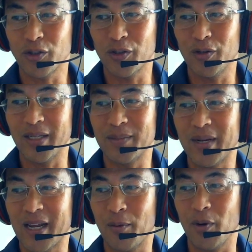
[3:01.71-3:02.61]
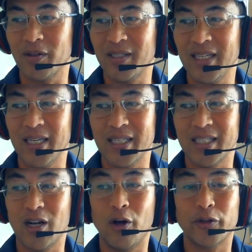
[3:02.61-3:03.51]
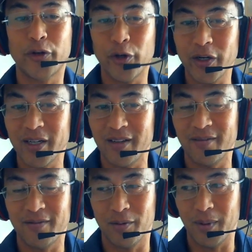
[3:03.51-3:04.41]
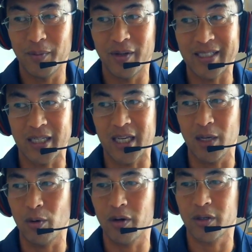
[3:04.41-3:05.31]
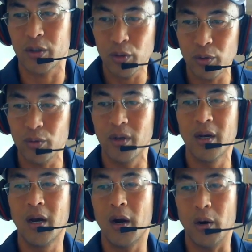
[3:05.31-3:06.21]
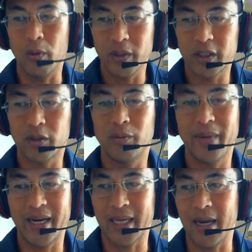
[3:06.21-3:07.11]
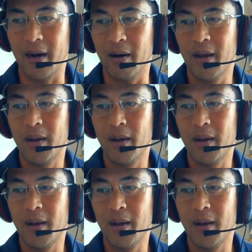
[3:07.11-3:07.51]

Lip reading: known as Medicare Part C, is an alternative, remember that's a key word, to original Medicare